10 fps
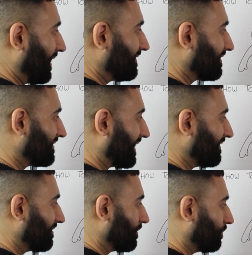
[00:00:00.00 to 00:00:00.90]
It's a
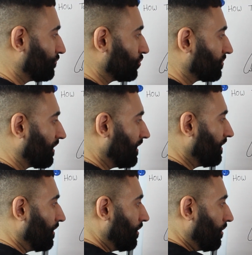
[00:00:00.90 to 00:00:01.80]
sense of just
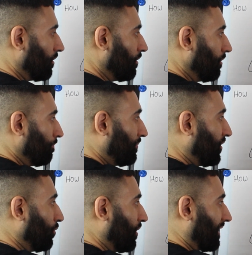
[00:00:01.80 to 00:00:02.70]
pure